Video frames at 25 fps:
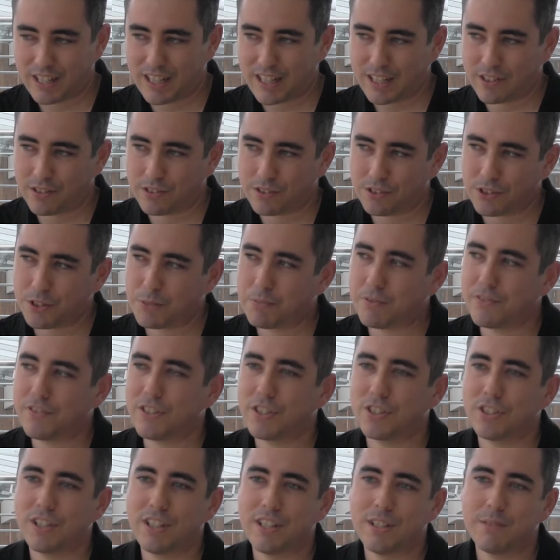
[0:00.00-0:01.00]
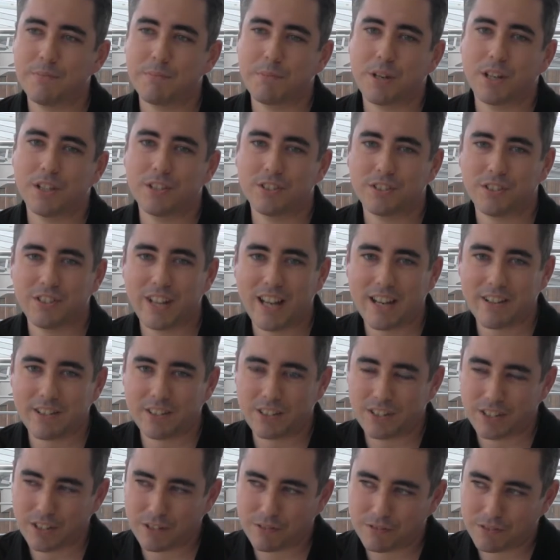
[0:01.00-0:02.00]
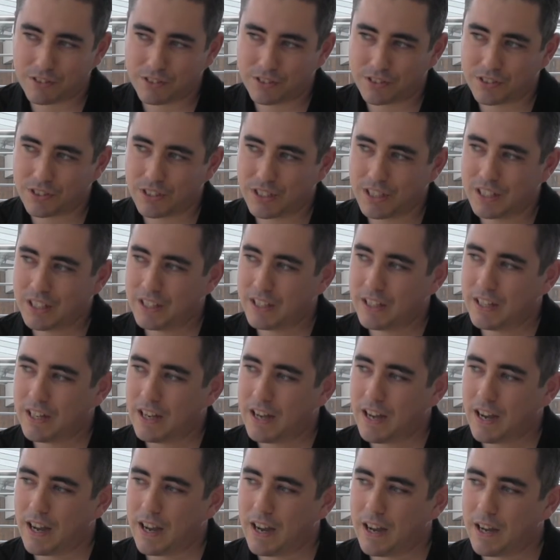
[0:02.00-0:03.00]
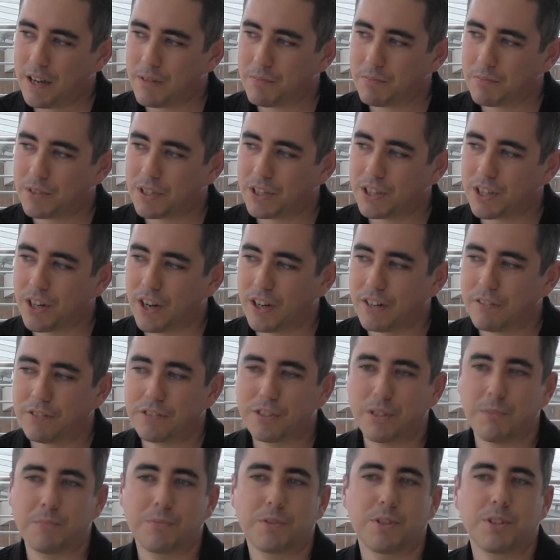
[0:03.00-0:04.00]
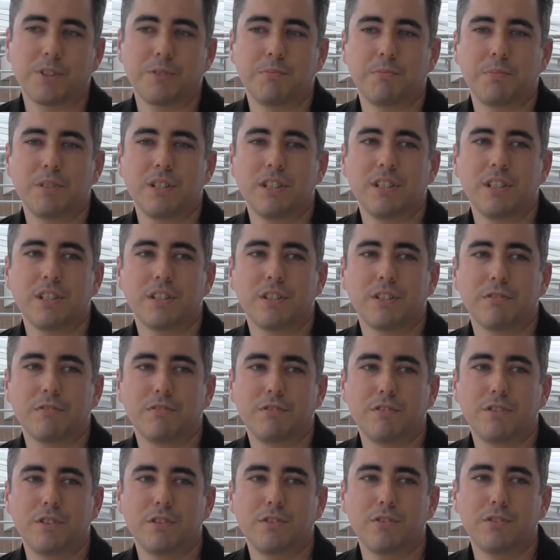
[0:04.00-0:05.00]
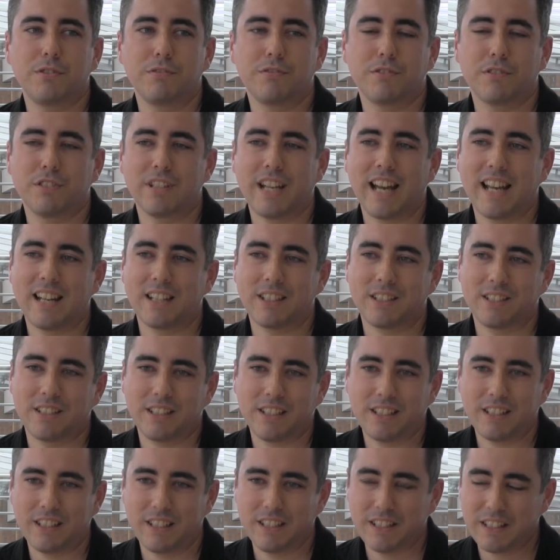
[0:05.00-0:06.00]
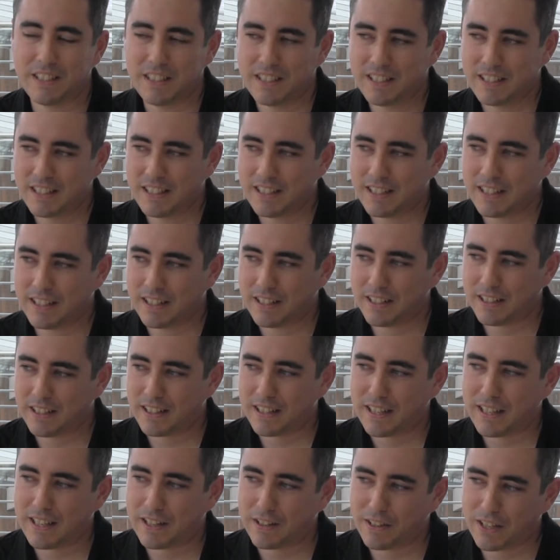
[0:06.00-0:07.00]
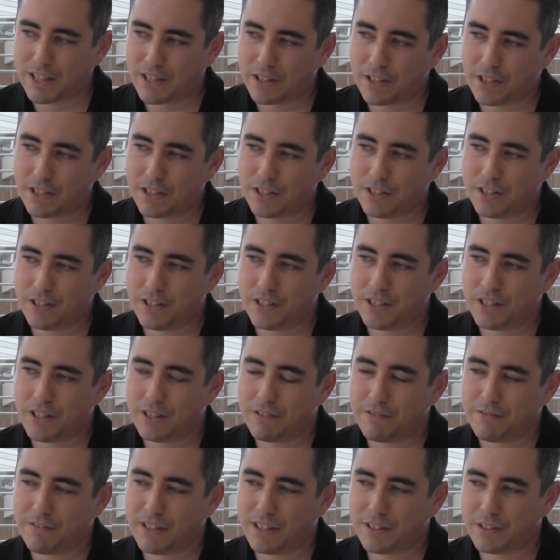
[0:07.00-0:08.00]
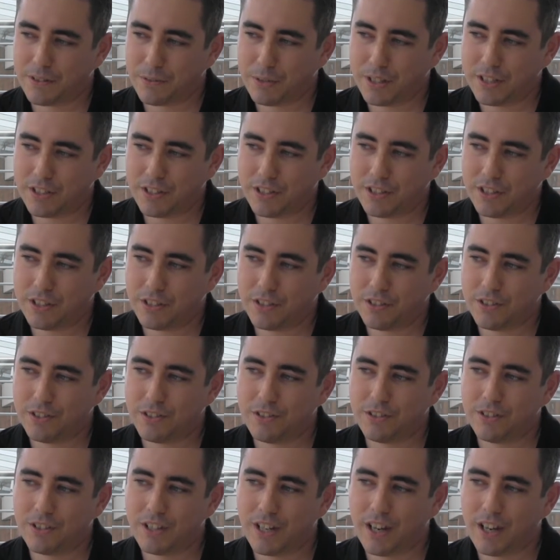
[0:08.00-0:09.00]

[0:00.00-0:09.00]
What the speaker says: how superficially imposed narratives can kind of sometimes be confused for reality, and how that can affect the way that you